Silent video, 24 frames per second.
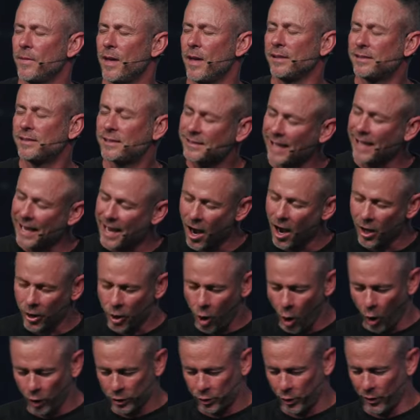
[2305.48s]
and stay on
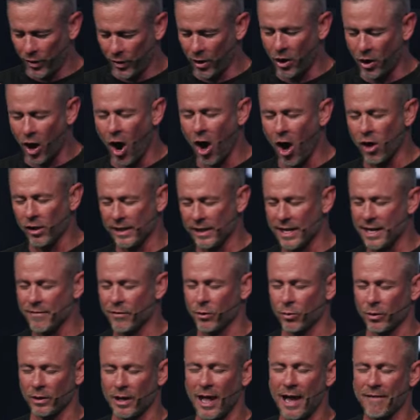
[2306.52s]
course with our calling
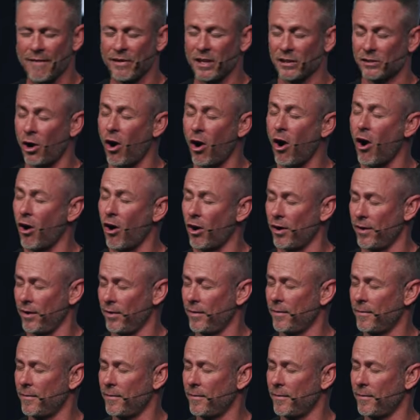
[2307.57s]
even when life gets hard,